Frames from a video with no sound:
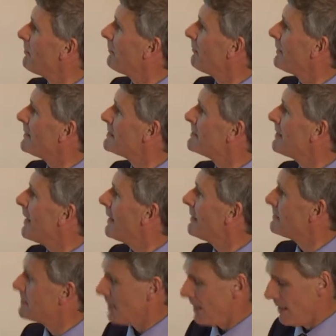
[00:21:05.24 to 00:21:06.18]
of this
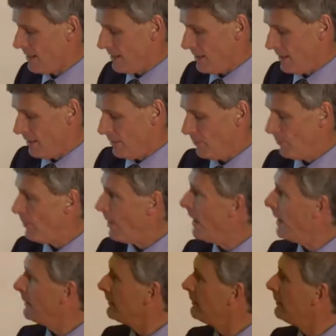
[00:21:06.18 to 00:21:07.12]
data
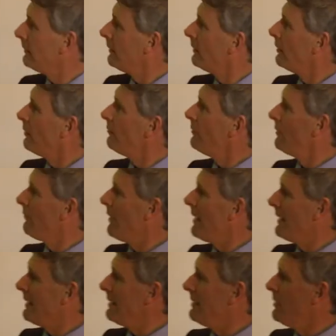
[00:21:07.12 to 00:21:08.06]
when we
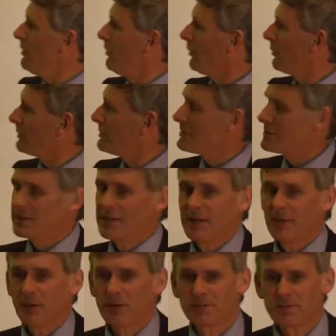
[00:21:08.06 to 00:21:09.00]
really look to
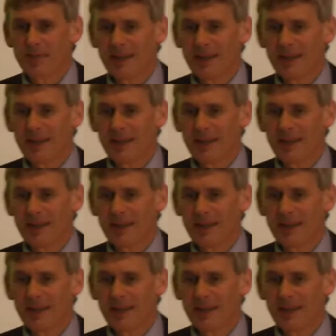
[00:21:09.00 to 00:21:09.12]
see what's